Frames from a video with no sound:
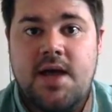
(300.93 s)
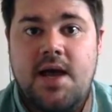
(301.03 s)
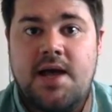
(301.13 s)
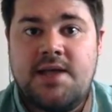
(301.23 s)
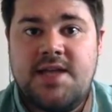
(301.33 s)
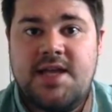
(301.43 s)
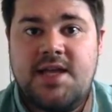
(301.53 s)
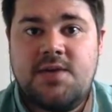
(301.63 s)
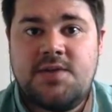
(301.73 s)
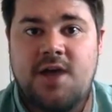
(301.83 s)
and
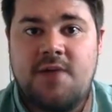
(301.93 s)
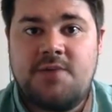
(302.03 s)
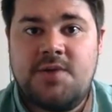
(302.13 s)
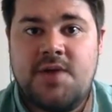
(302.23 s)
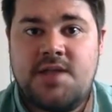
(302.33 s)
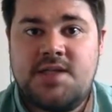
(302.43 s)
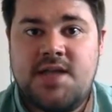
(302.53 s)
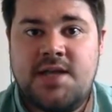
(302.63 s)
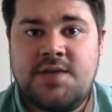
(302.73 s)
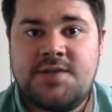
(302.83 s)
taking your time to
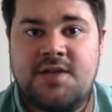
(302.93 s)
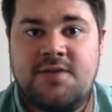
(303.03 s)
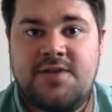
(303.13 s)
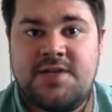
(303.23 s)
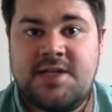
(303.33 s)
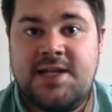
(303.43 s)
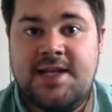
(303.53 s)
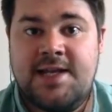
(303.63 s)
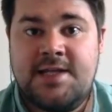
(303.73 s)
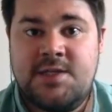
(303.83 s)
enunciate yourself as
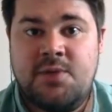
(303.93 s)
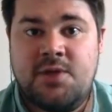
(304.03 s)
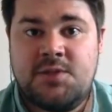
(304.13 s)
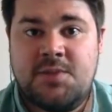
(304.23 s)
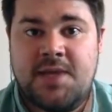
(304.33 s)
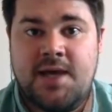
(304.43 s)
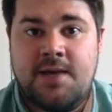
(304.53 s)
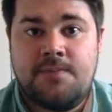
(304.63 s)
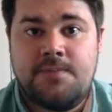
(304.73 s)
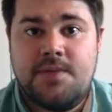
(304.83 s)
clearly as you possibly can.
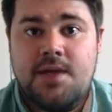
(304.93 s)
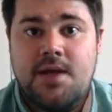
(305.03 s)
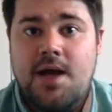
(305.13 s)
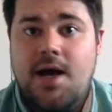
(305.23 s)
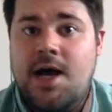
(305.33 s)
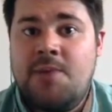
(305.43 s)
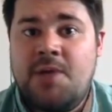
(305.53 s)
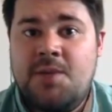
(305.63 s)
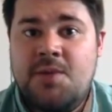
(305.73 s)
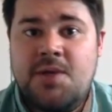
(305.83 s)

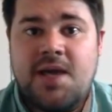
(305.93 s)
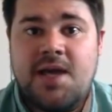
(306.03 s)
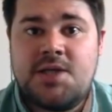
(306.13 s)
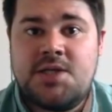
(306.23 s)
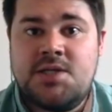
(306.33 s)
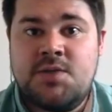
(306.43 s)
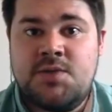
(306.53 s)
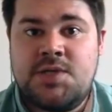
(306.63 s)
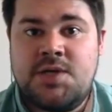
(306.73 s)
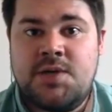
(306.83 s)
But communication is
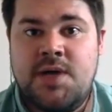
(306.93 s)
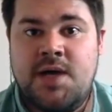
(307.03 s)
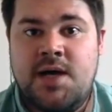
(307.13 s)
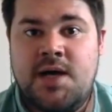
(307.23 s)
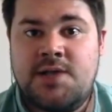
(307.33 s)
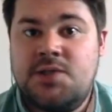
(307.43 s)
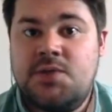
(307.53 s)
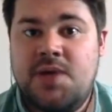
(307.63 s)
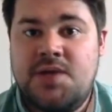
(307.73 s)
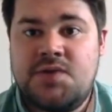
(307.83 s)
also a
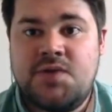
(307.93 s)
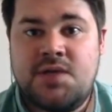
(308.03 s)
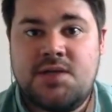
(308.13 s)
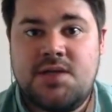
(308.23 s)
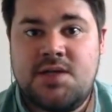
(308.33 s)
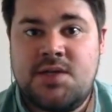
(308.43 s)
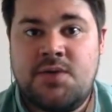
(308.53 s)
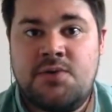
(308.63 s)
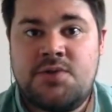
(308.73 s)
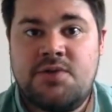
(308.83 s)
two-way street, so
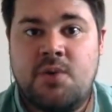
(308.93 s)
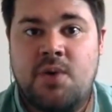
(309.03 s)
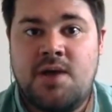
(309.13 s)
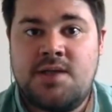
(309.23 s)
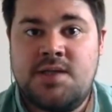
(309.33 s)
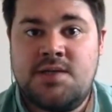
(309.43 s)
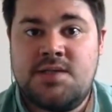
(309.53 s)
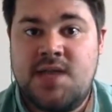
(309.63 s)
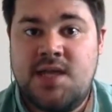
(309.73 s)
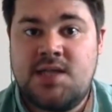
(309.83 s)
it also requires you to take your